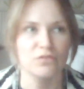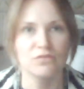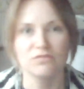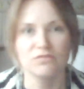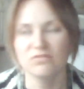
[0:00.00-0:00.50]

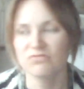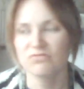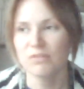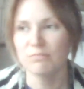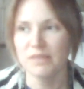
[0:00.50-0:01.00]

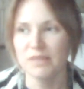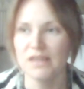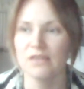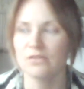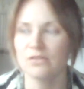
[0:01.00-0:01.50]
grumpy
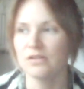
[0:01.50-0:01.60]
or